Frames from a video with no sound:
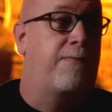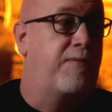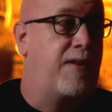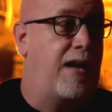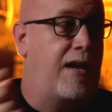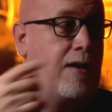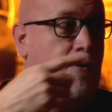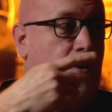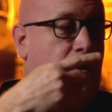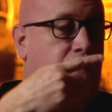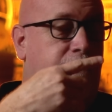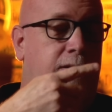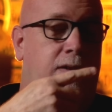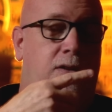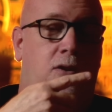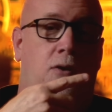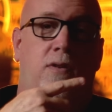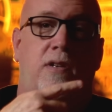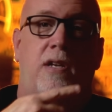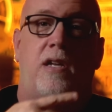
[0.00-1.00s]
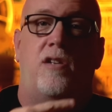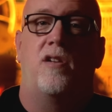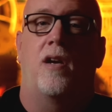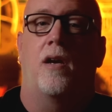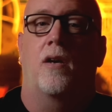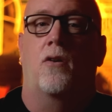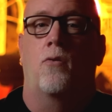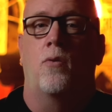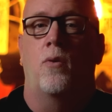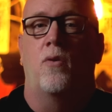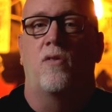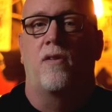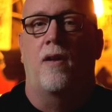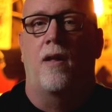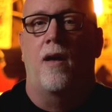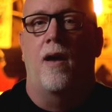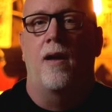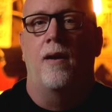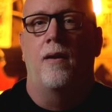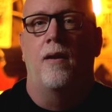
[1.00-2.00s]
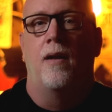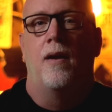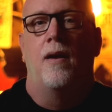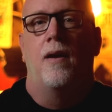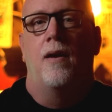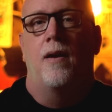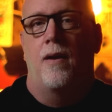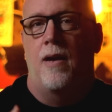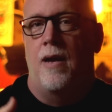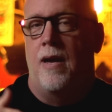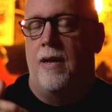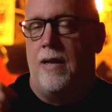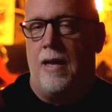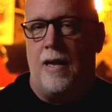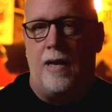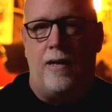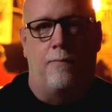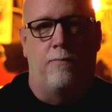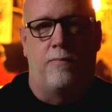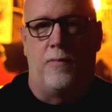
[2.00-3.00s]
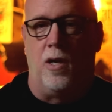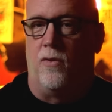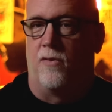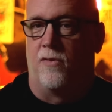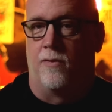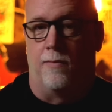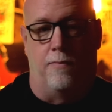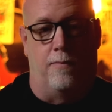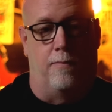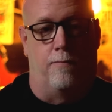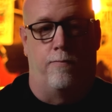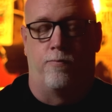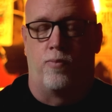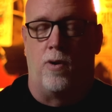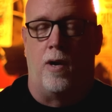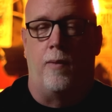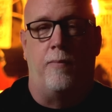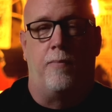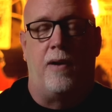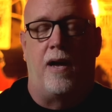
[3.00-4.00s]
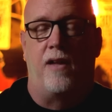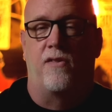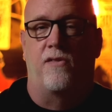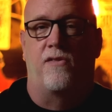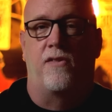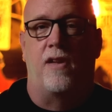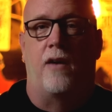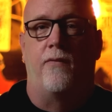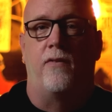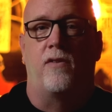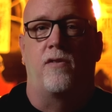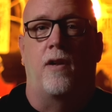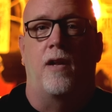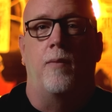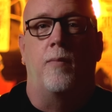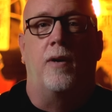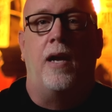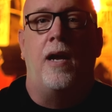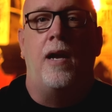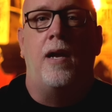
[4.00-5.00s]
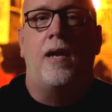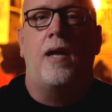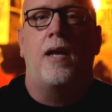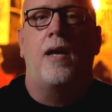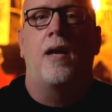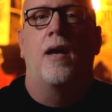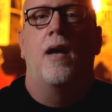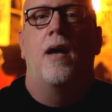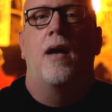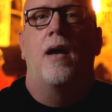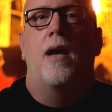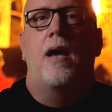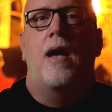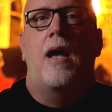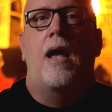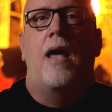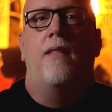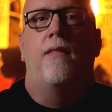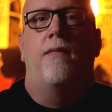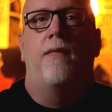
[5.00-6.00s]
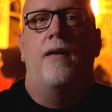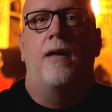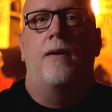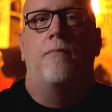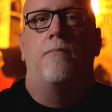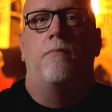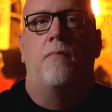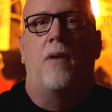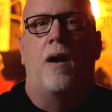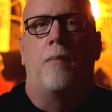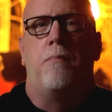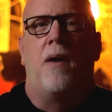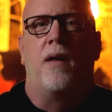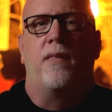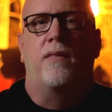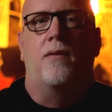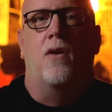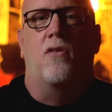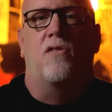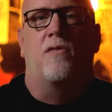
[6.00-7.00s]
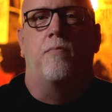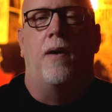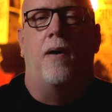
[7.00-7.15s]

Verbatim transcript: take off and go DJ a cruise line. And Ed goes and probably buys a salvaged Lamborghini. And then a month goes